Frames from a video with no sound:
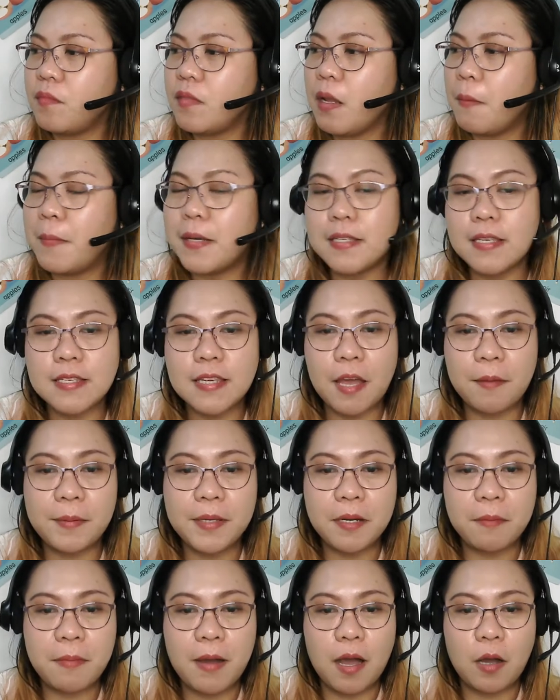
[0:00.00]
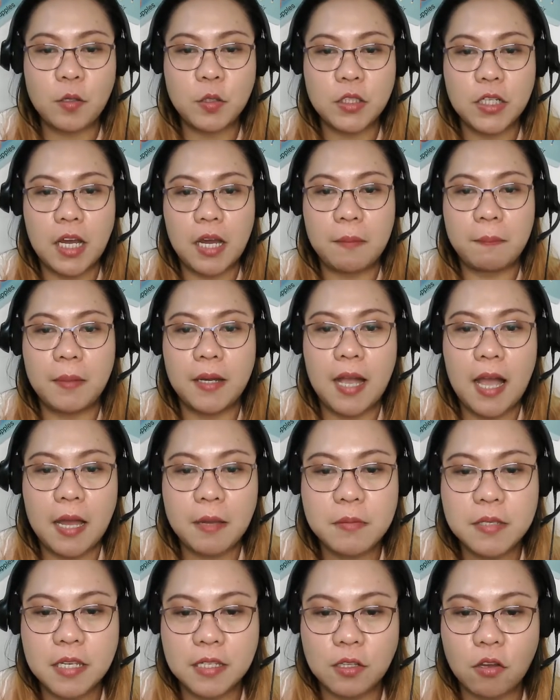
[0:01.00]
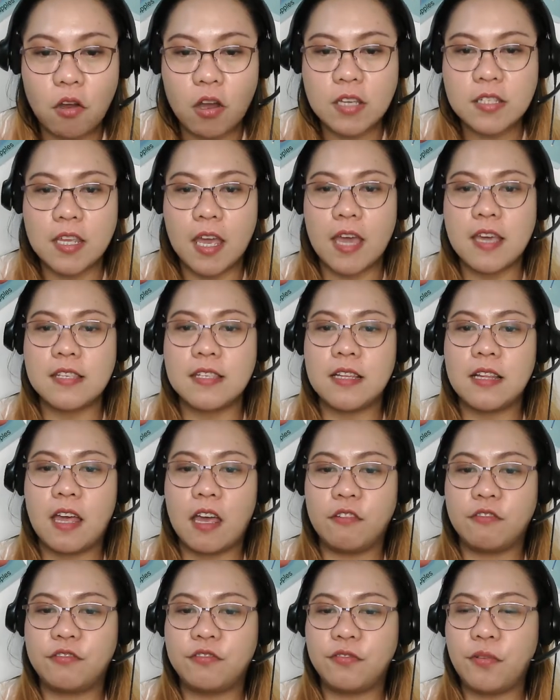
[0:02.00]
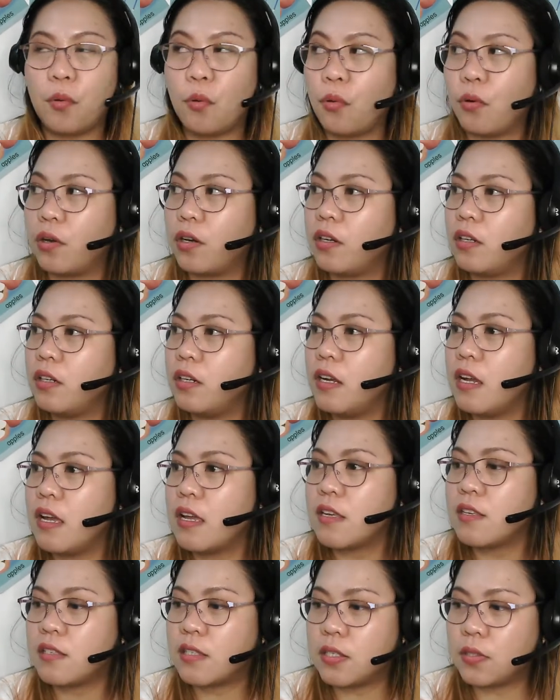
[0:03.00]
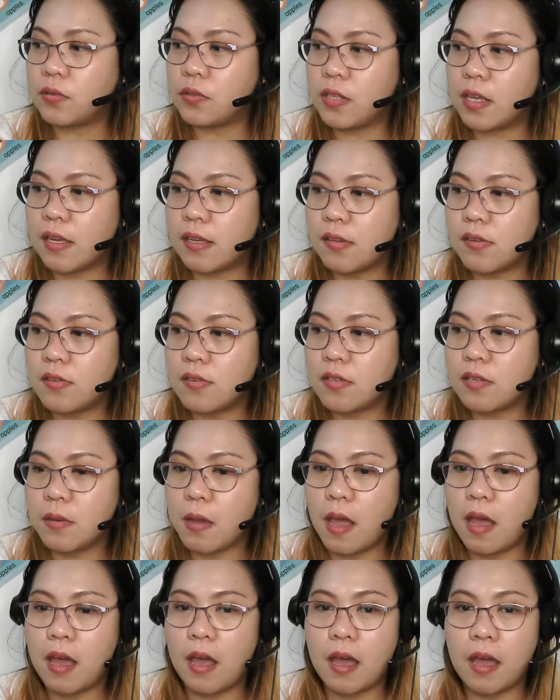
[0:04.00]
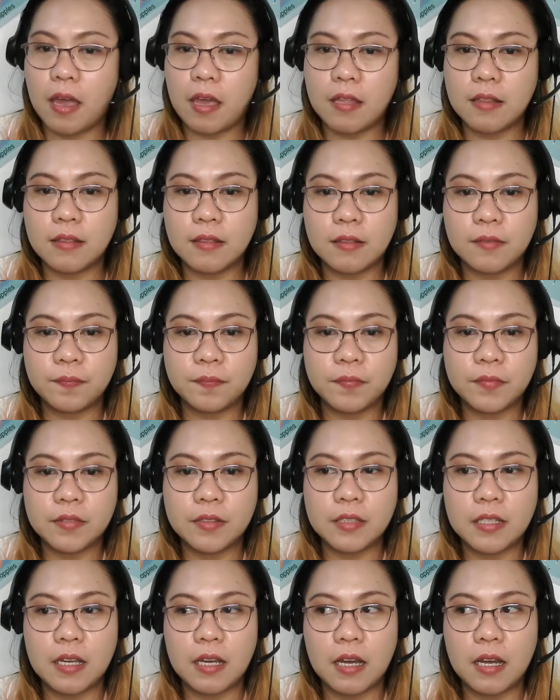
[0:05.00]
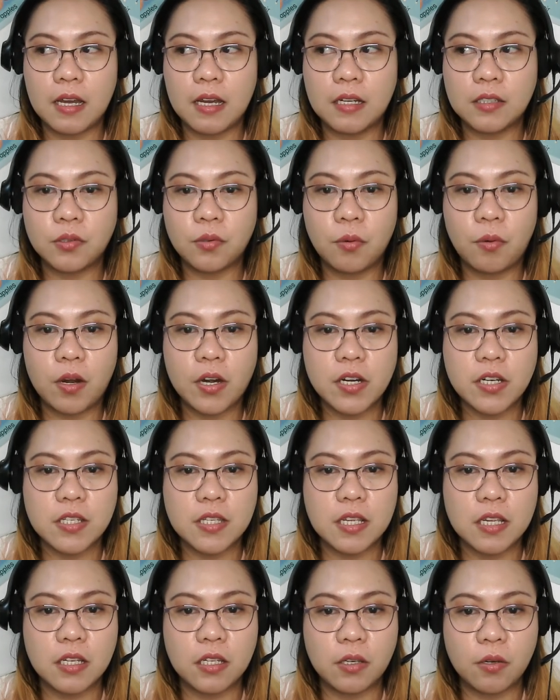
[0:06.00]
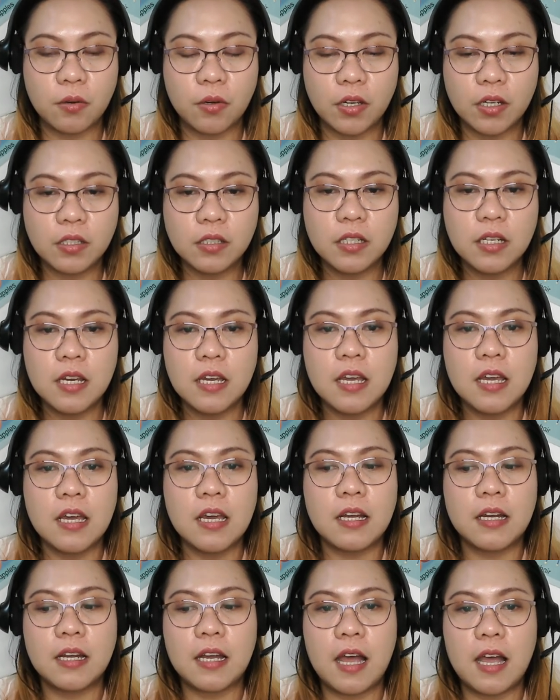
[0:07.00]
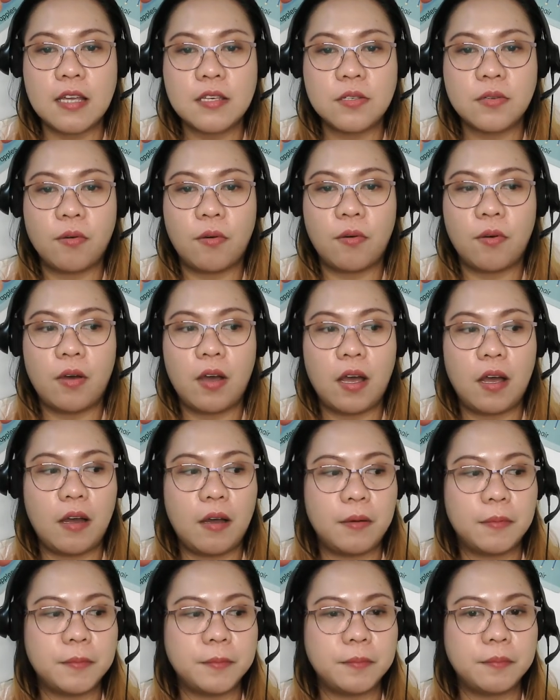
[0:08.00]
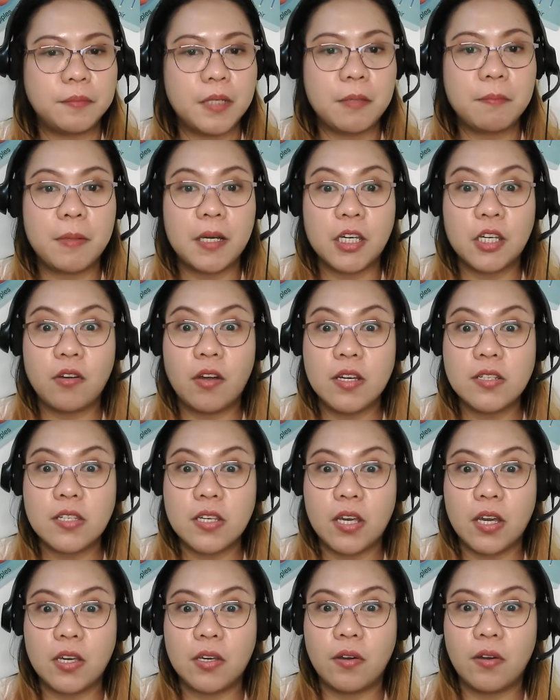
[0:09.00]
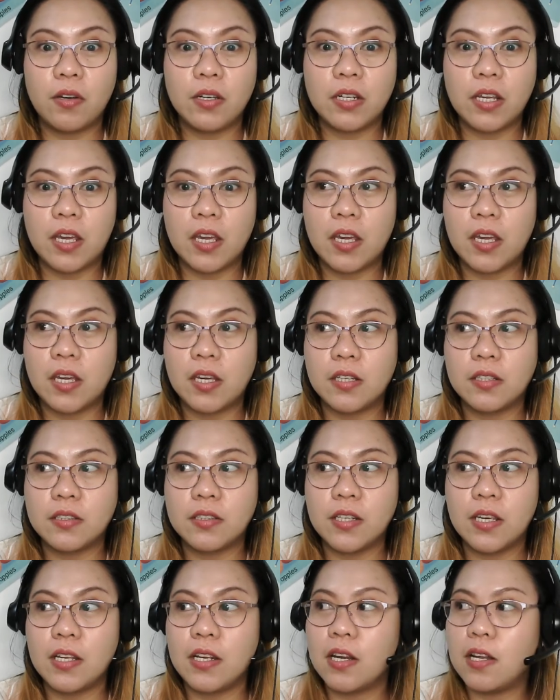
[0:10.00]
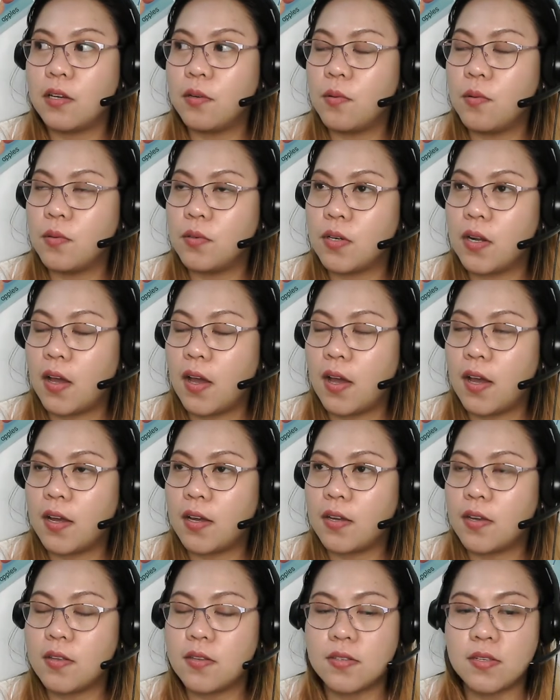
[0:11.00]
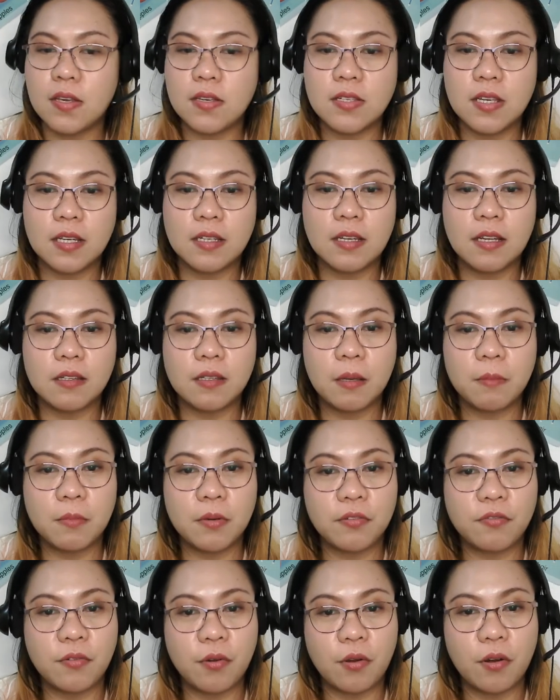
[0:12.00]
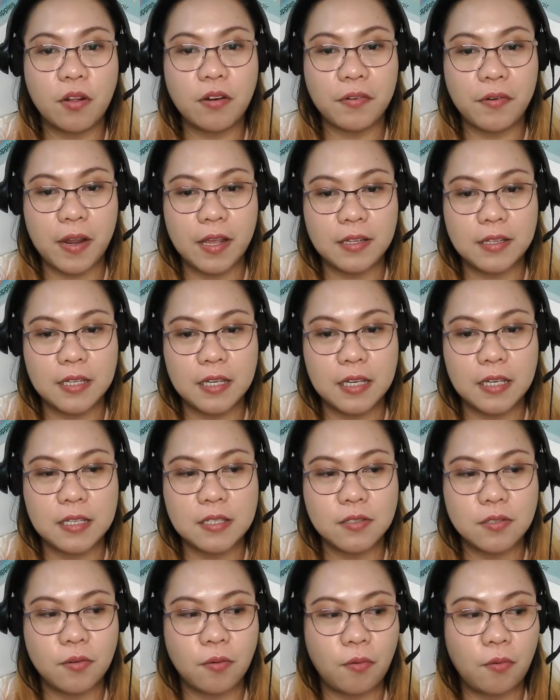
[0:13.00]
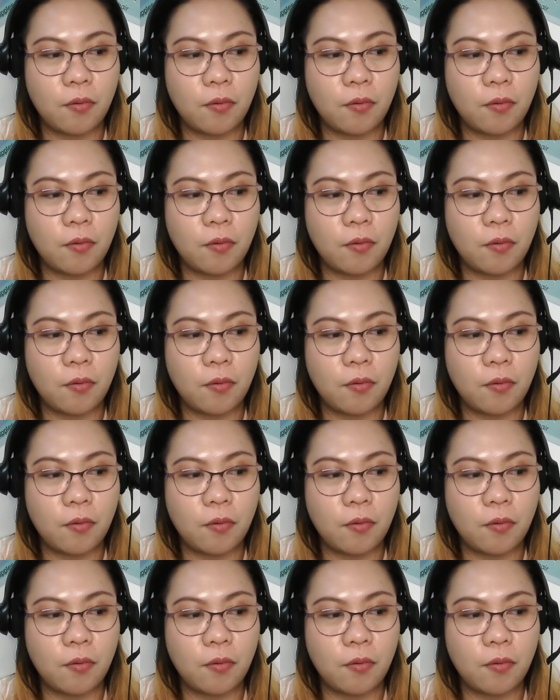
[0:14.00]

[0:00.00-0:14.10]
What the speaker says: magsasabi na ba ako na mag-absent ako, kasi I still have 4 students and 2 hours din yon. Kaso may bagyo kasi ngayon, and in Laguna it's a signal number 4 already. So